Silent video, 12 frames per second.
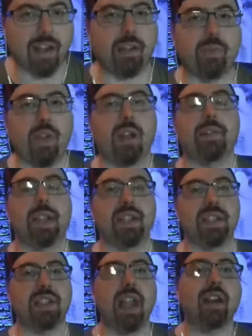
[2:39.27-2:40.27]
involving
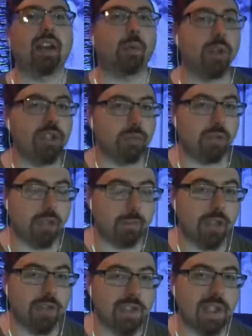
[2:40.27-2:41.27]
satanic ritual
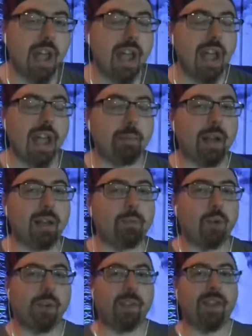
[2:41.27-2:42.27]
abuse and many
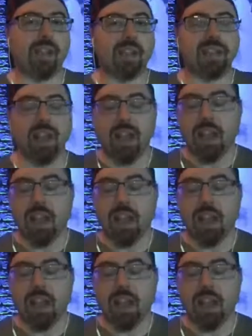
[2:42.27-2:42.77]
more things.